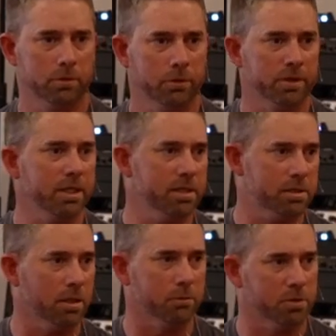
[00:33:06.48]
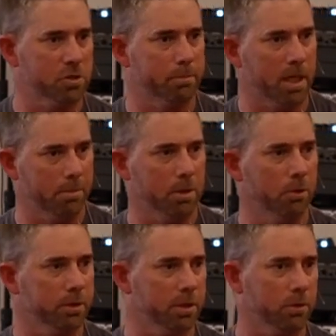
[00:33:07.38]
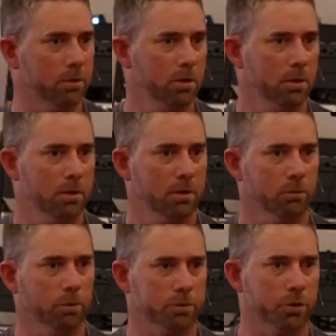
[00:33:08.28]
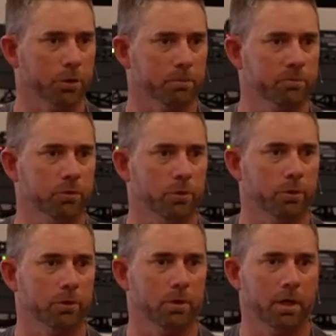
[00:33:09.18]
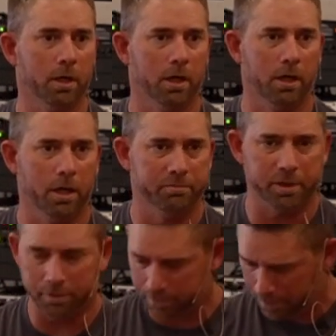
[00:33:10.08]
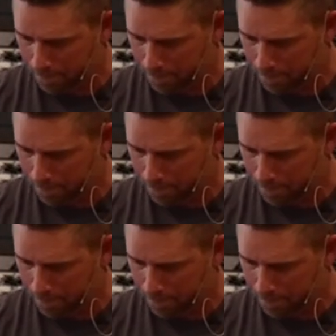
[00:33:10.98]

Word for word: or Nisan was the Babylonian term for uh, Aviv.